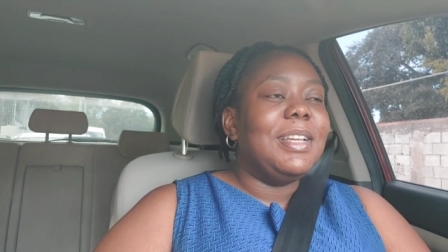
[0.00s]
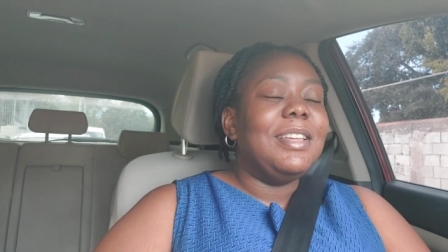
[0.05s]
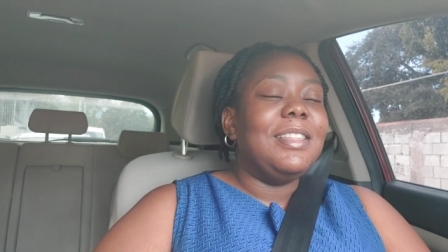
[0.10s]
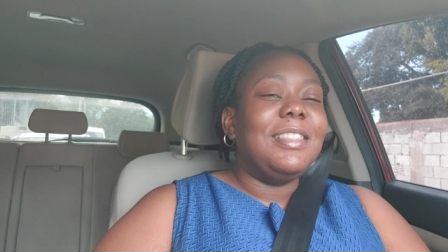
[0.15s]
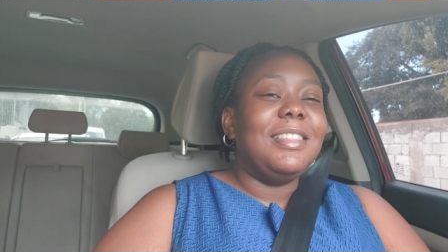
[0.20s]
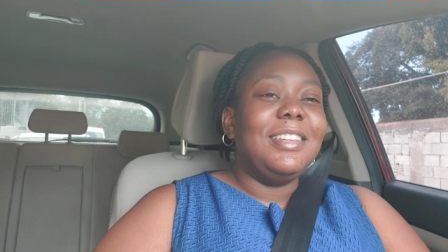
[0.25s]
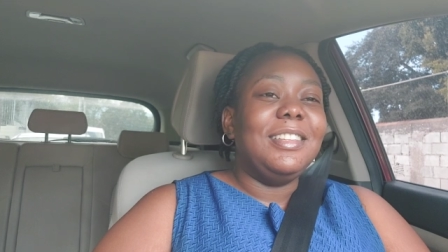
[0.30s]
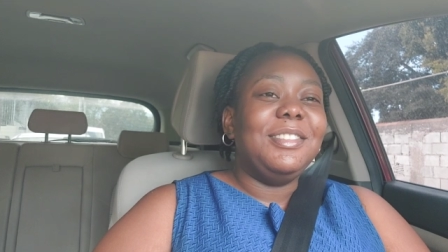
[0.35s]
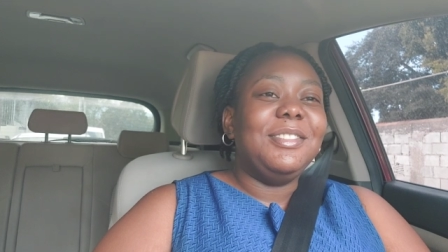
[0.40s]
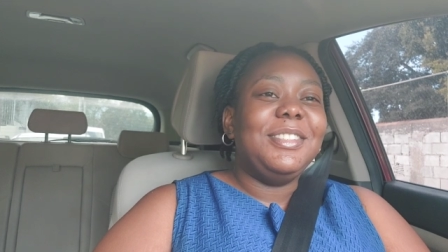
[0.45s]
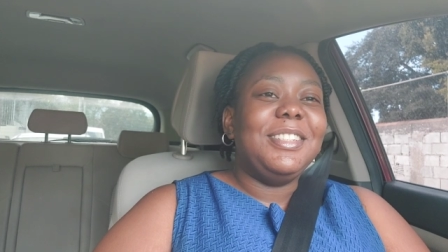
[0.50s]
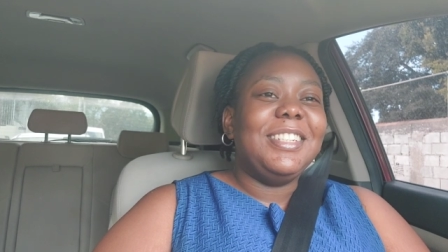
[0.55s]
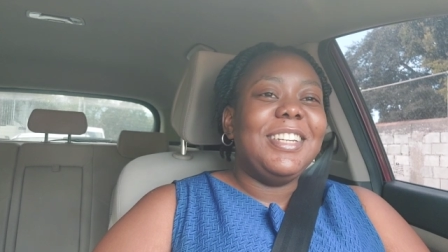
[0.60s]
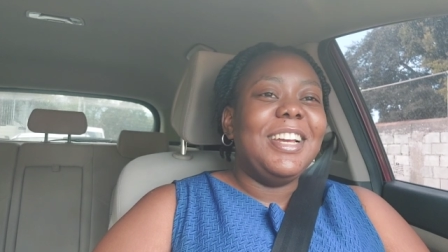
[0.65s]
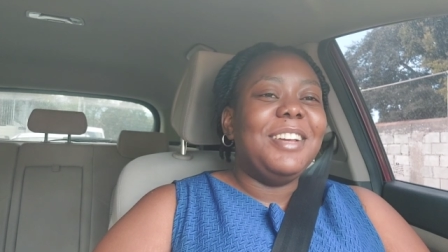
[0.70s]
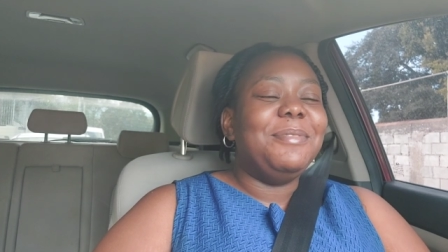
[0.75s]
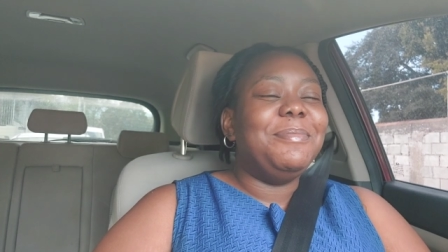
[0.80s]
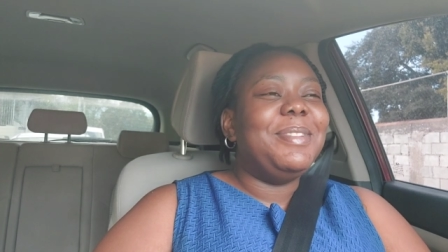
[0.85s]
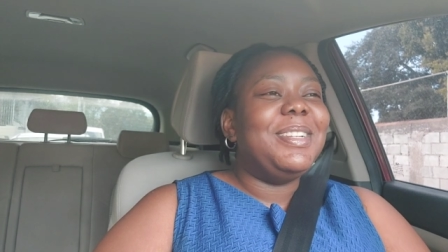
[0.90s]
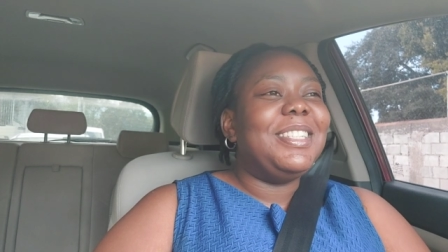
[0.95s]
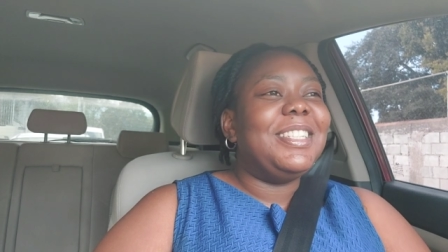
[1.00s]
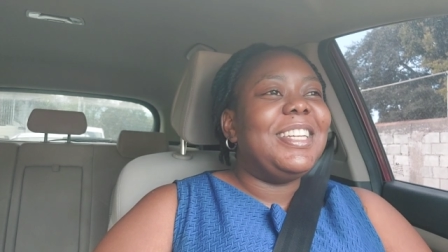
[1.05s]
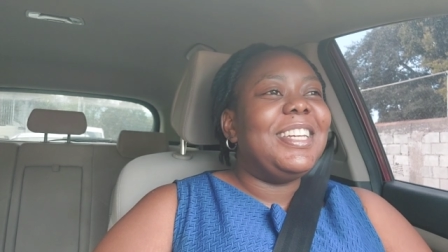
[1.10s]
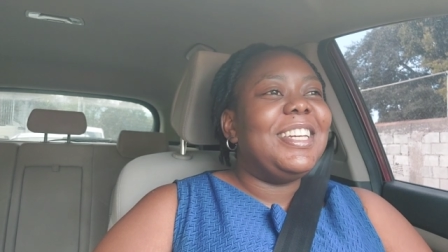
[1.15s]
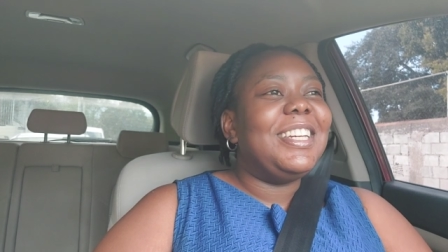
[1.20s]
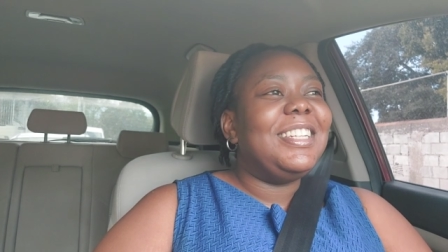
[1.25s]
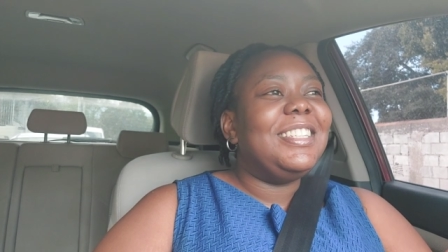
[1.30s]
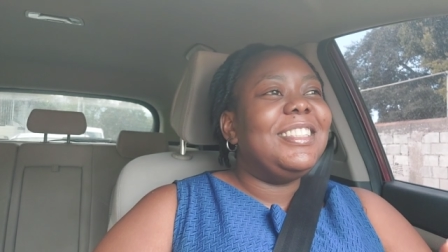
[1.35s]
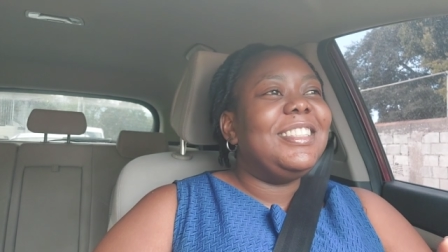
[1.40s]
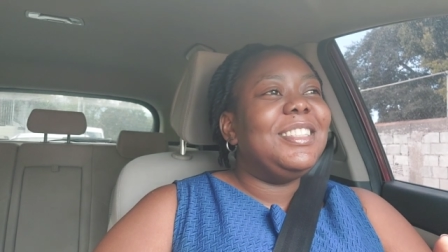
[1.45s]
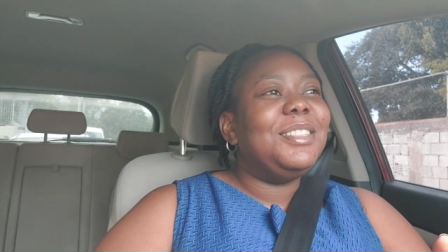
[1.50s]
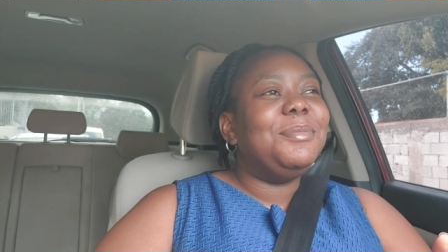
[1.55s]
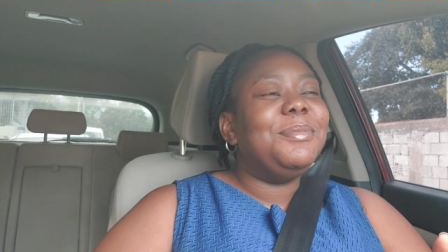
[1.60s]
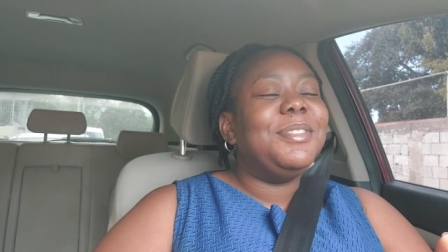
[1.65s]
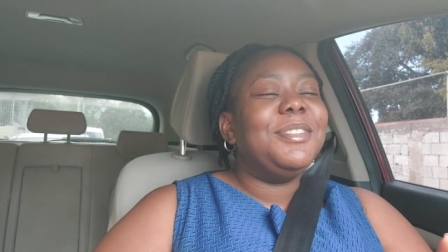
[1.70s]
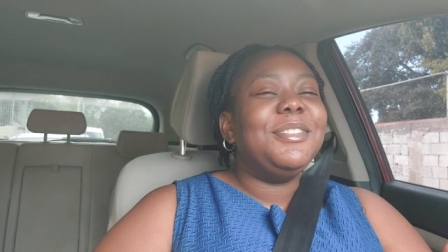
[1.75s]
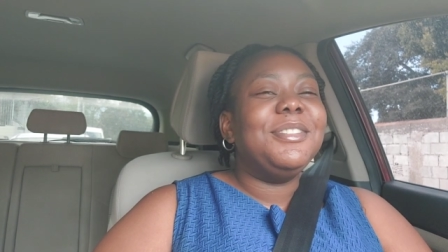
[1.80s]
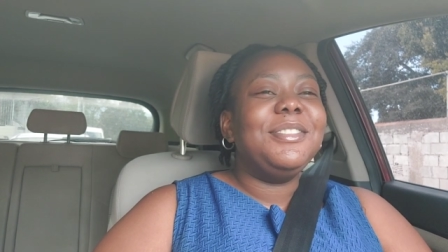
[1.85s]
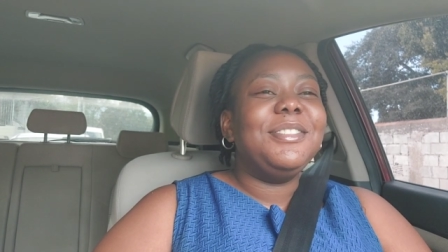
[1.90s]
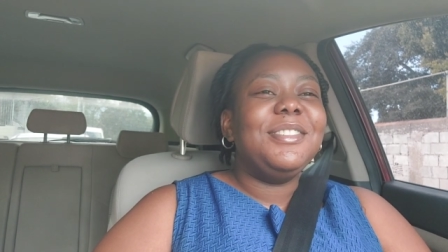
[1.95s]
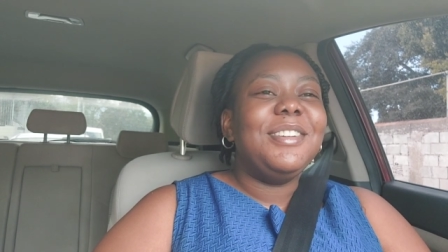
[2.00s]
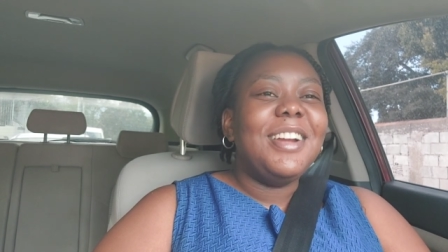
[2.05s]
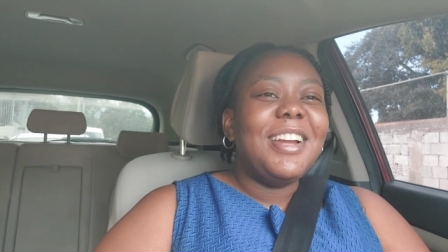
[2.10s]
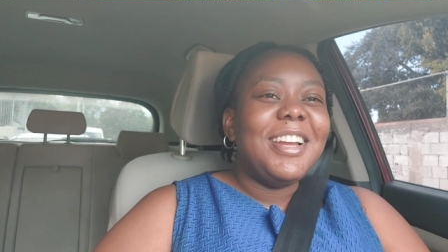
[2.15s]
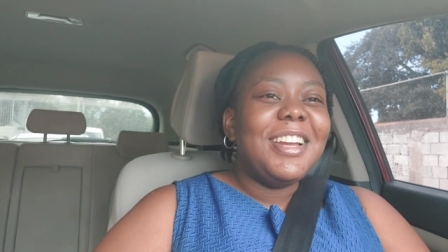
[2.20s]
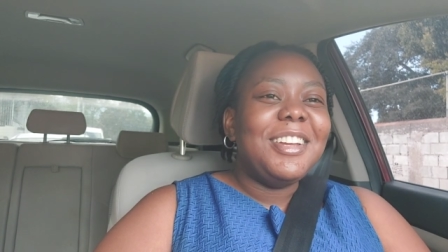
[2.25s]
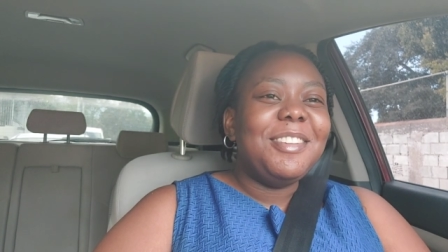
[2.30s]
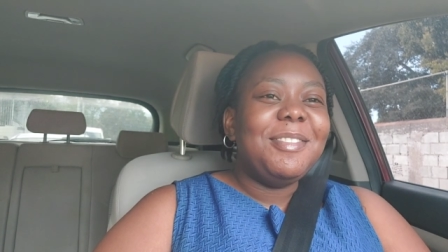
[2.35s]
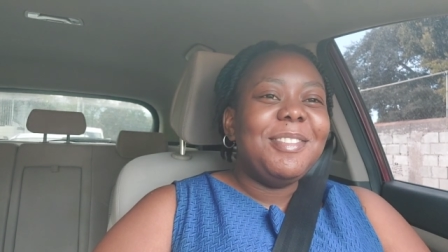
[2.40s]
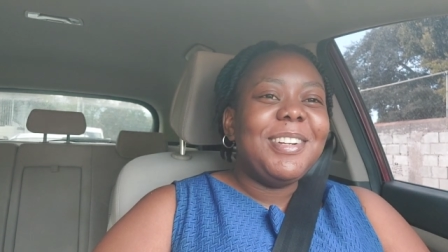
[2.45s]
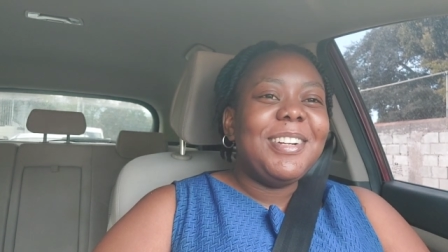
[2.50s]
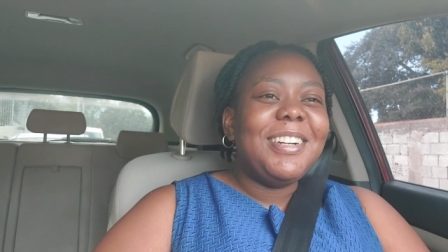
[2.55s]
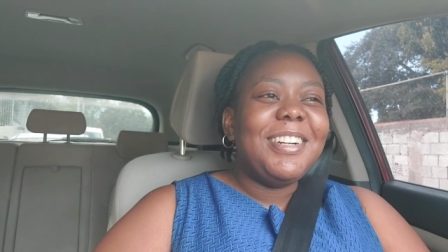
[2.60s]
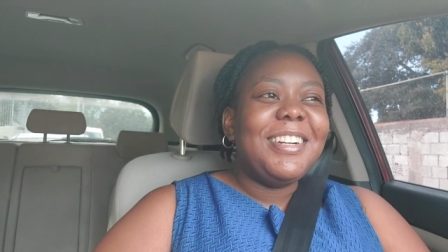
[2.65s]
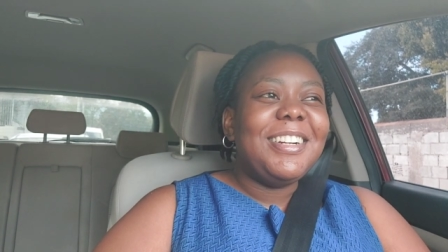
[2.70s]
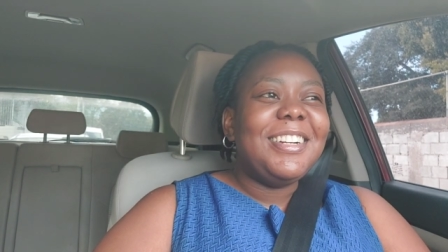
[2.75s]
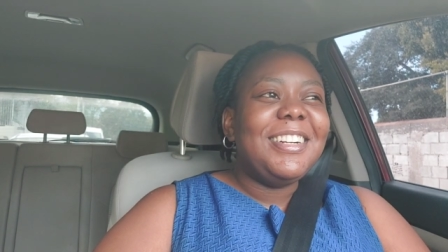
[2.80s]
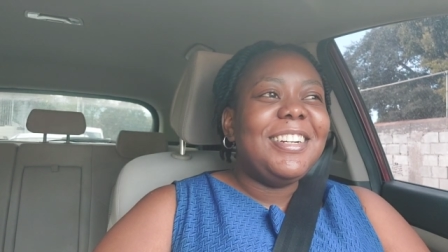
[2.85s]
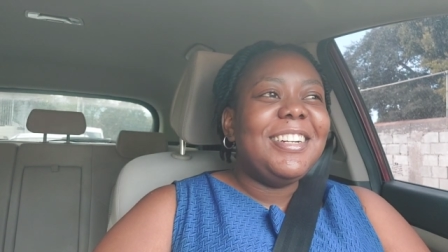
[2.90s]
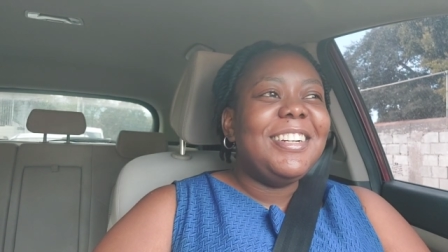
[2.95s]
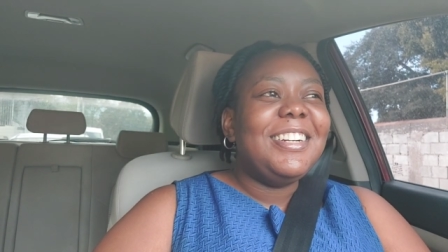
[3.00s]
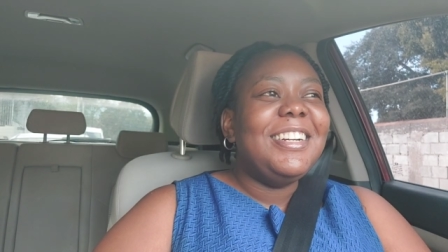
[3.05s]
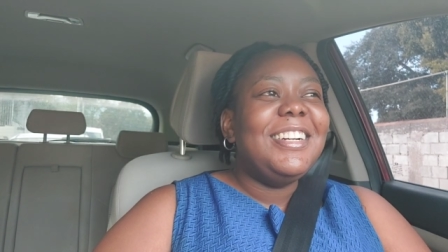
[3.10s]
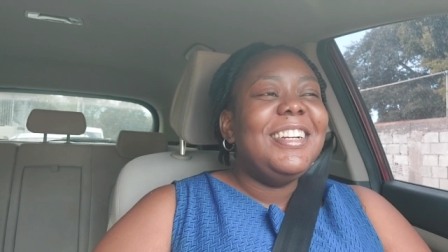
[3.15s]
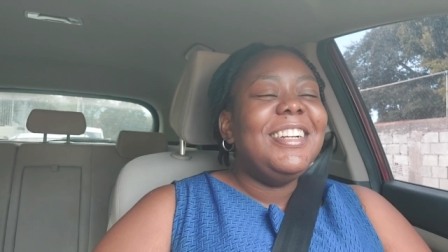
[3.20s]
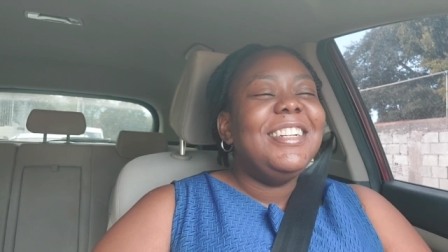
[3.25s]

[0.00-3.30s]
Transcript: this week i met a subscriber